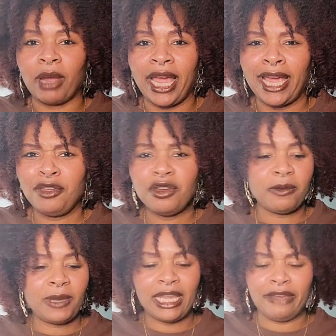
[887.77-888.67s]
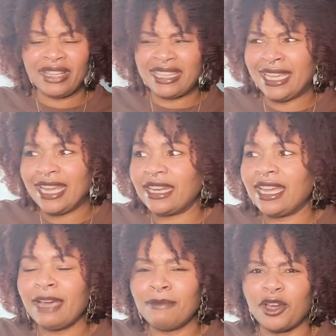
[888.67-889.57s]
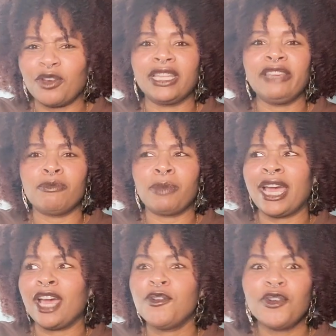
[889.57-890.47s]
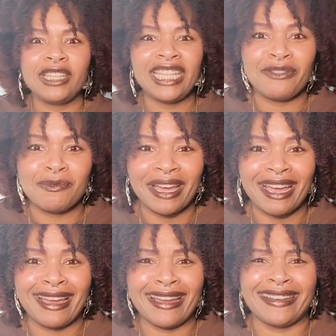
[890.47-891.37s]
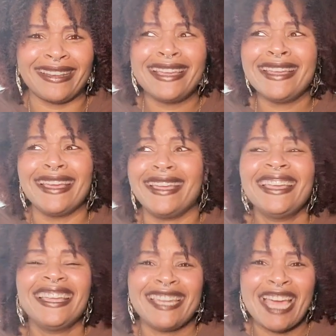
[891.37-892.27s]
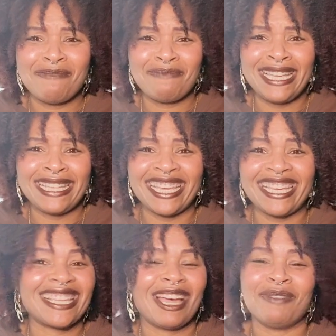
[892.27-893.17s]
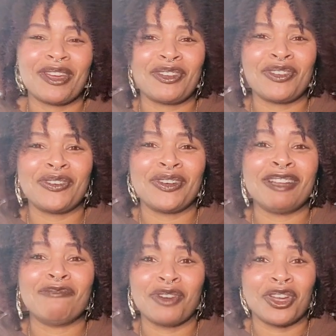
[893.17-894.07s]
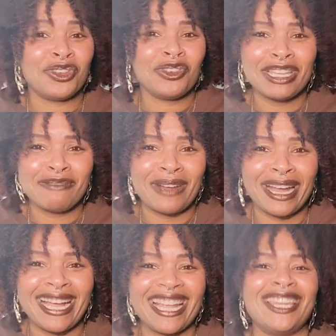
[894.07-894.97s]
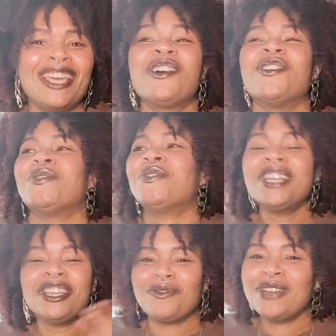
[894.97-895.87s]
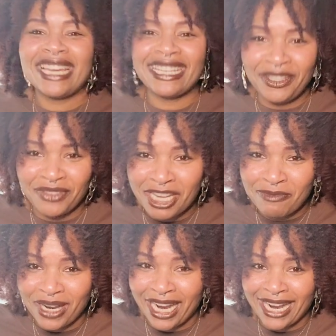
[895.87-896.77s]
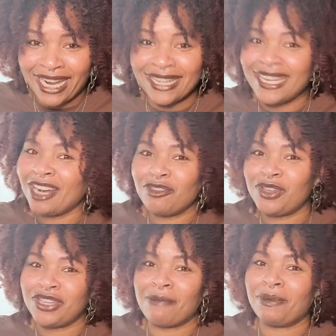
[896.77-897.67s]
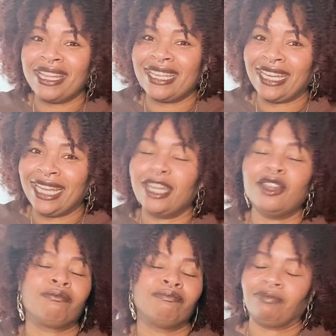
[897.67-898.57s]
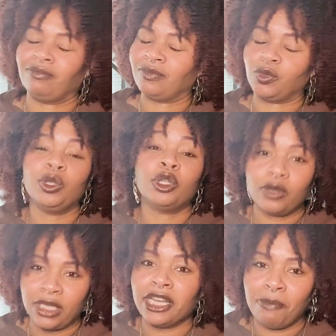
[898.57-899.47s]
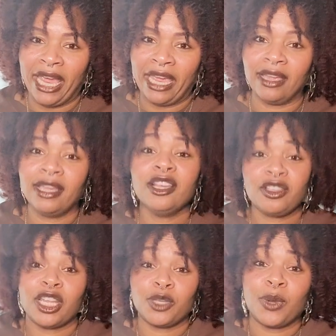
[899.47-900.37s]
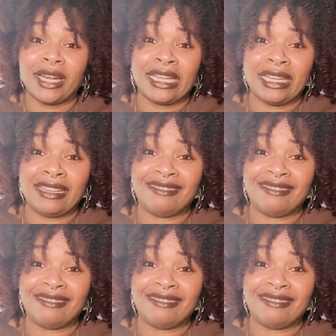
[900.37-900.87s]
You know what I mean? If it's sitting out there, I'm not gonna leave it behind. Who gonna leave it behind? Not me, sis. I'm not gonna do it. Bro, you gonna leave it behind? No, we're not leaving them behind. Not if we shopping there like that. No, we throwing it in the bag. So that's what I did.